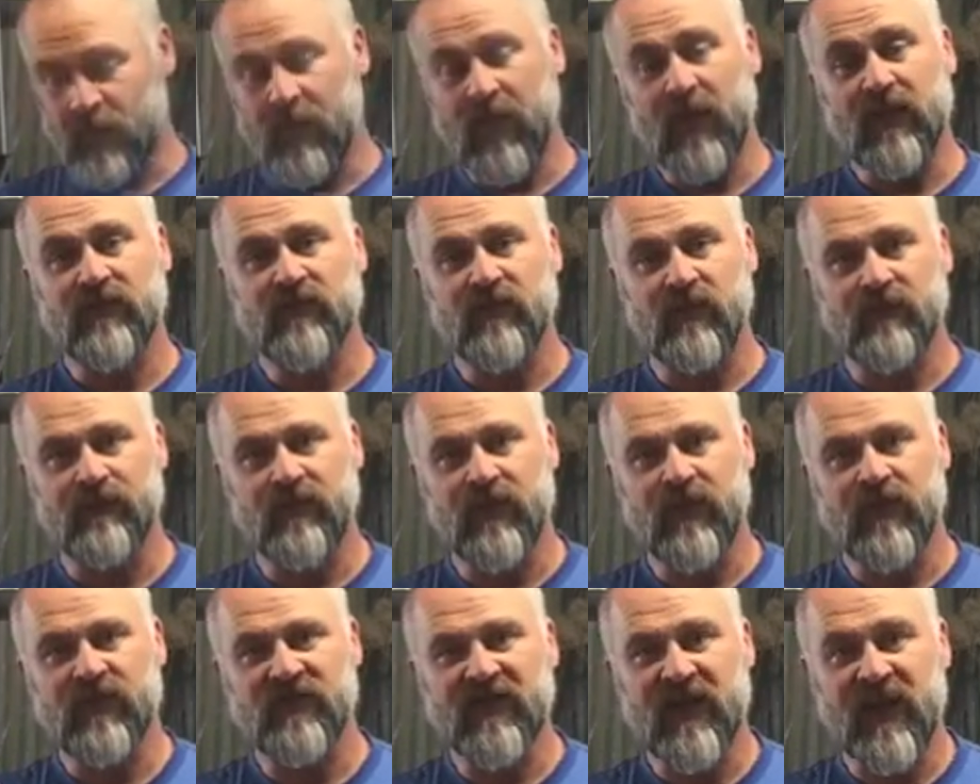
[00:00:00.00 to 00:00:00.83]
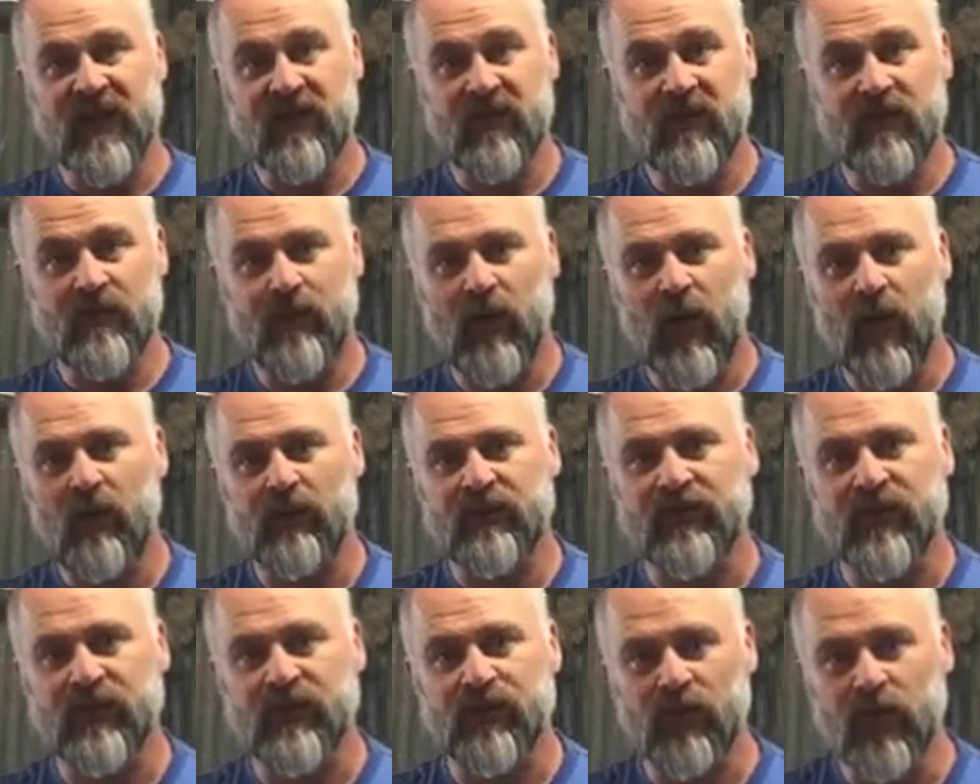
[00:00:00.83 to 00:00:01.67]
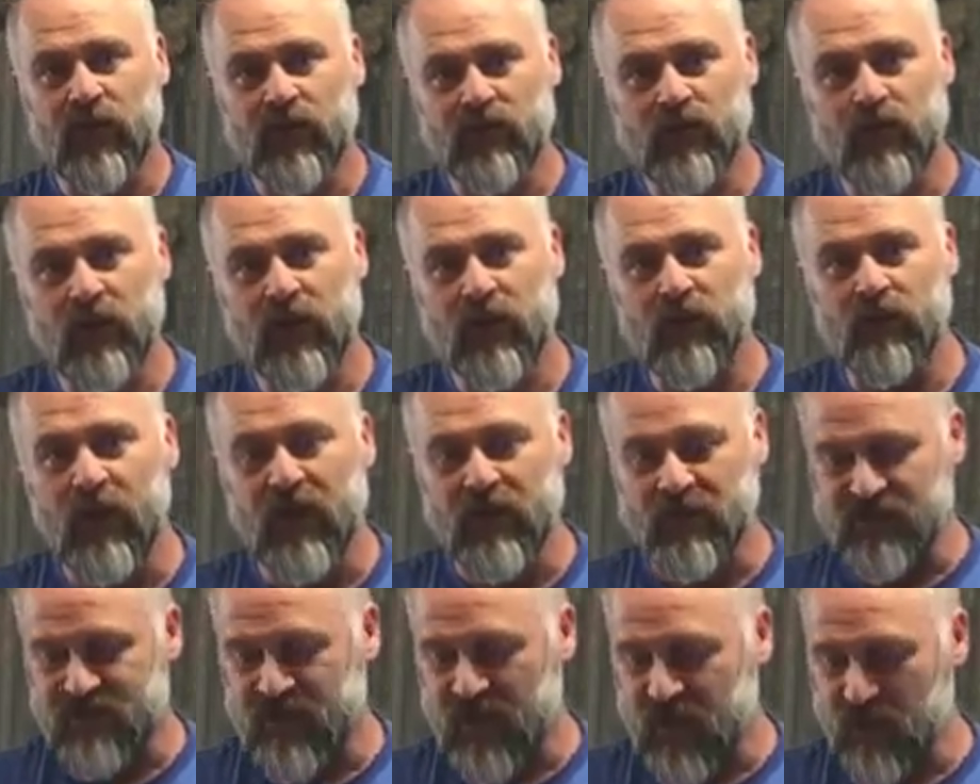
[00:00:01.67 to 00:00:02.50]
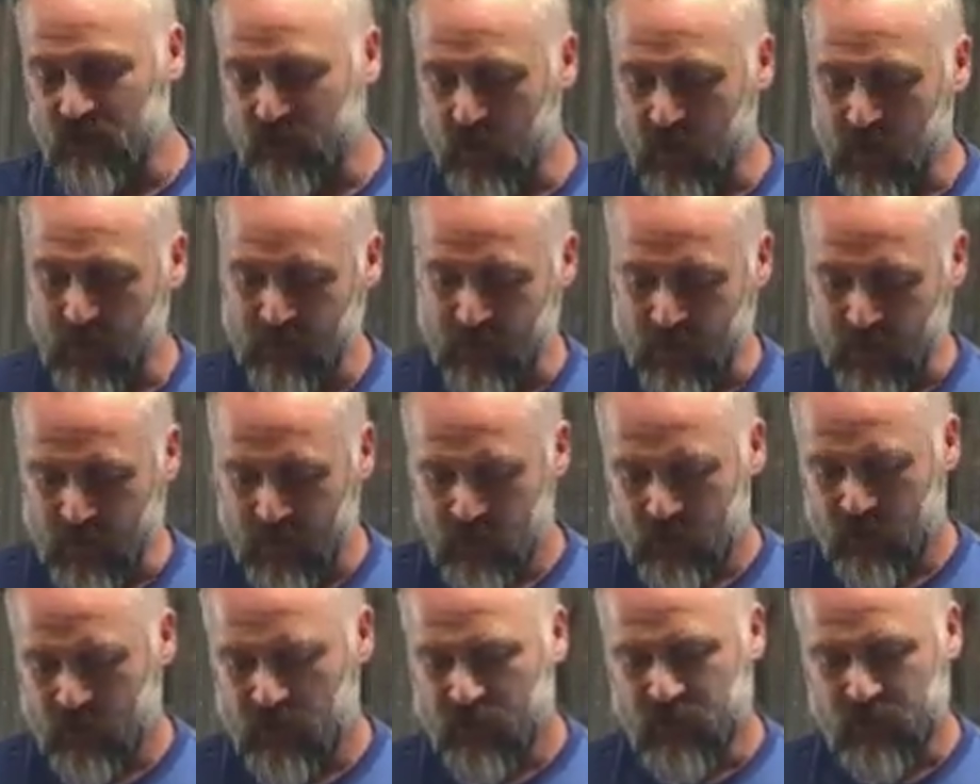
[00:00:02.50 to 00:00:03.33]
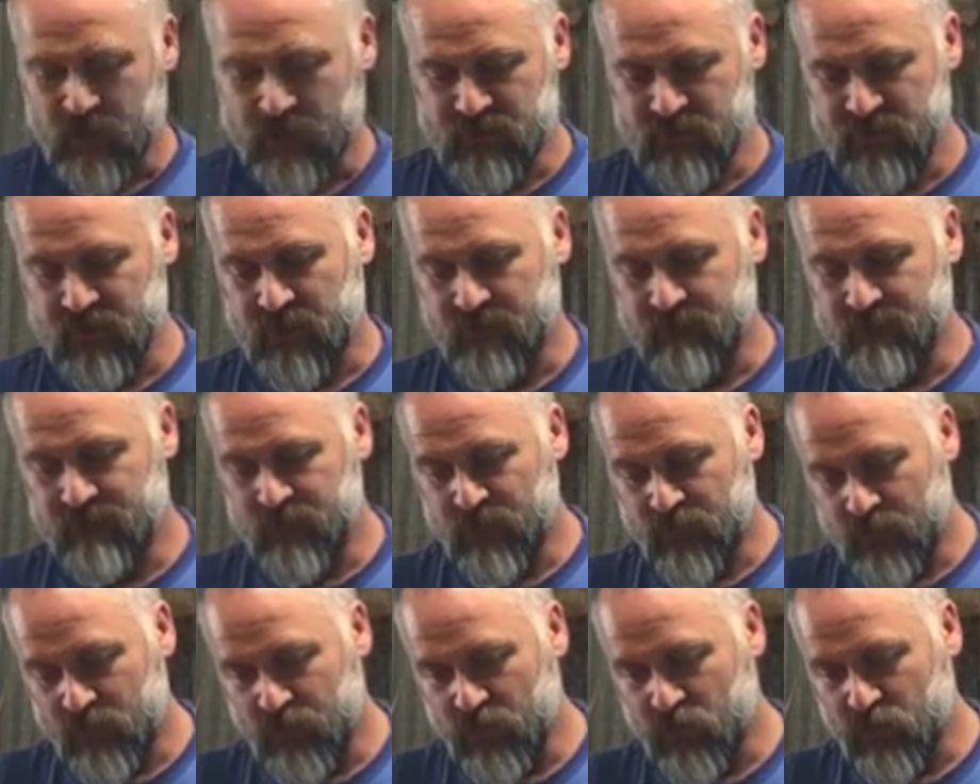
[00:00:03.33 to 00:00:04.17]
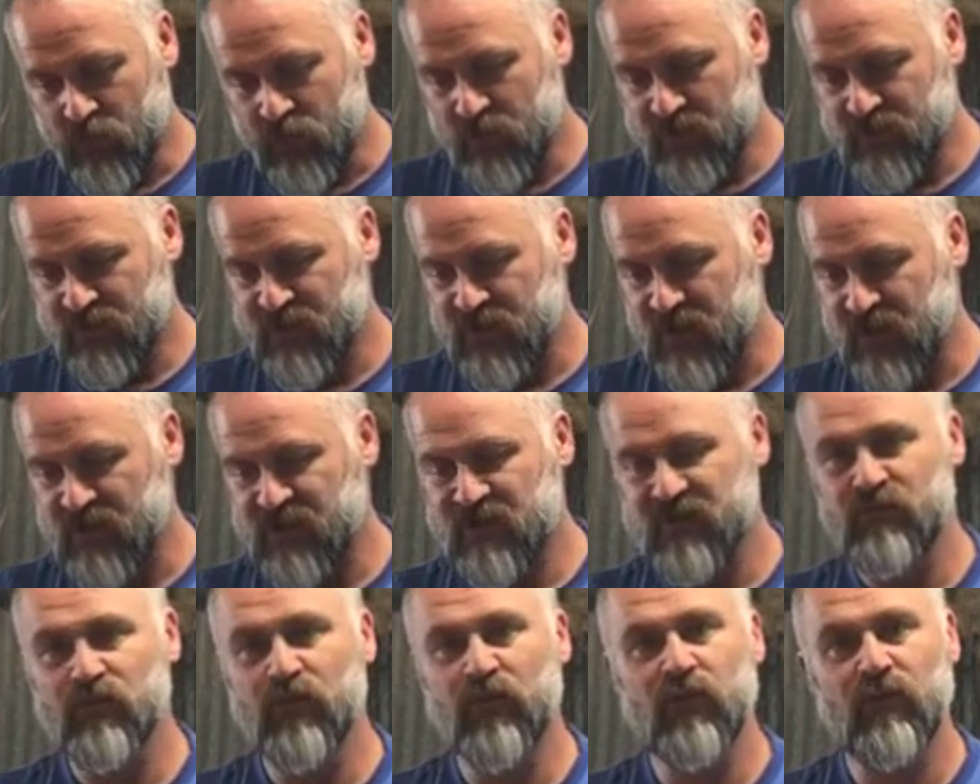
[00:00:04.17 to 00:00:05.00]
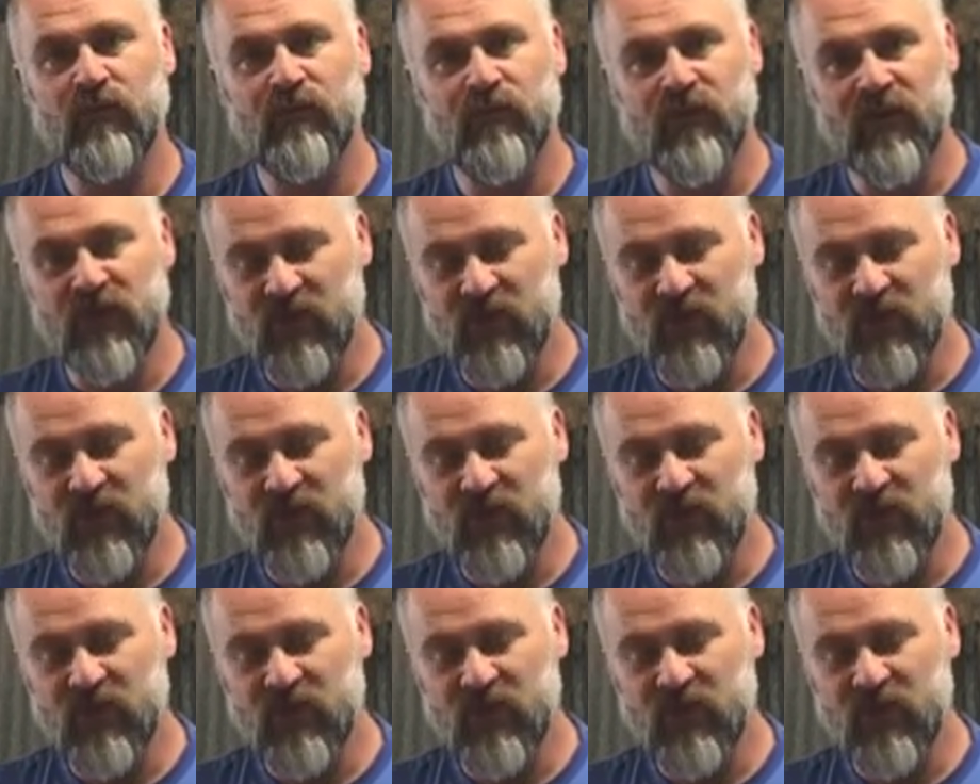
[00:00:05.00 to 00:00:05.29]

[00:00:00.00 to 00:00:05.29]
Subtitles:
Okay, so I finished sanding the bow up to 320 grade sandpaper. It's a very nice smooth